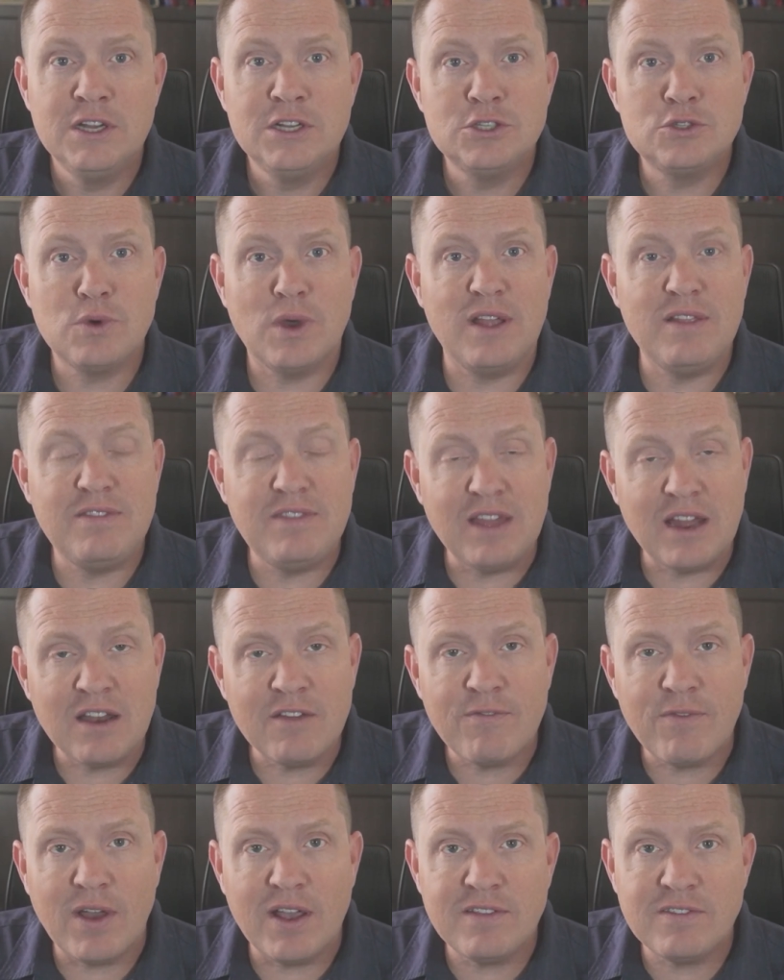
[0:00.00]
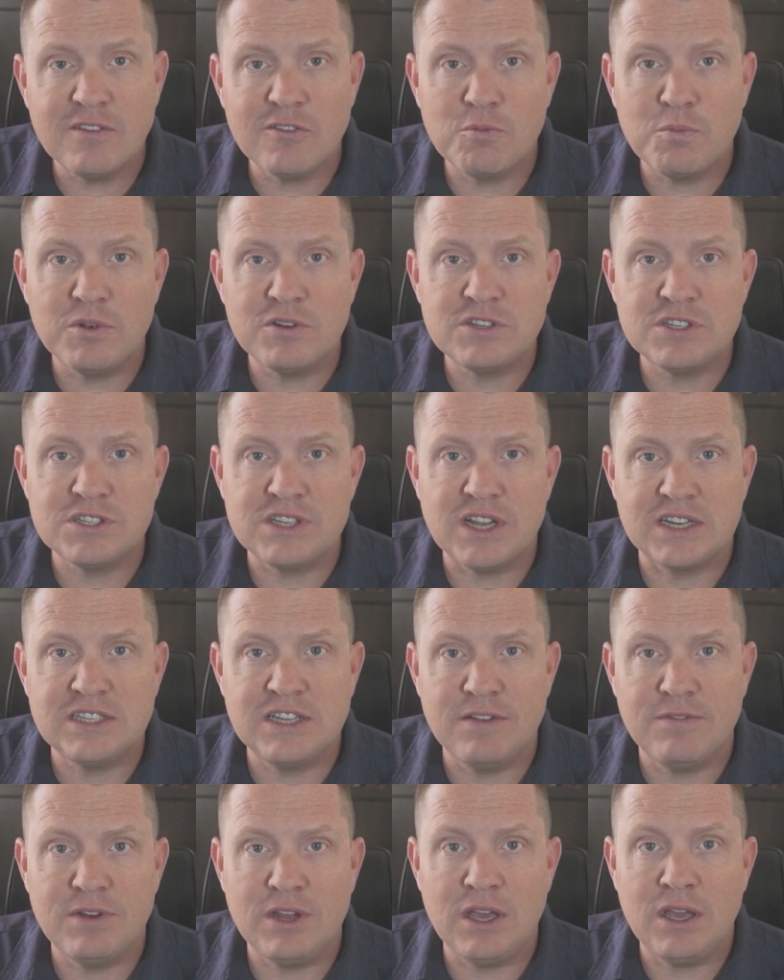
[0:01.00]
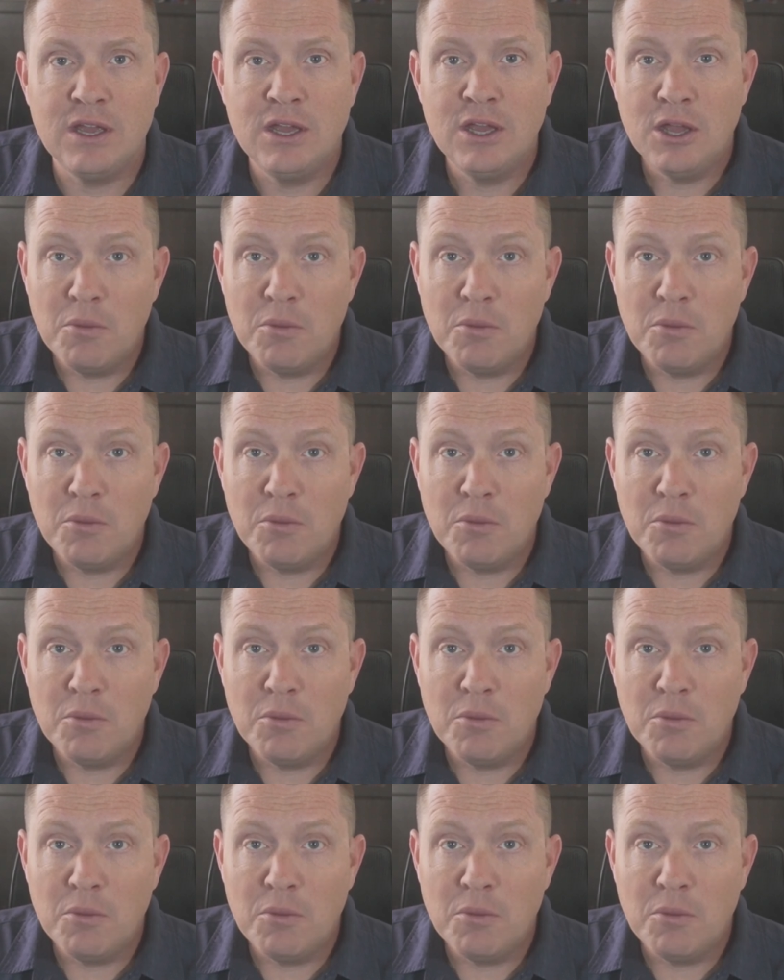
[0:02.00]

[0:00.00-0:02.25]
to identify suspicious activity,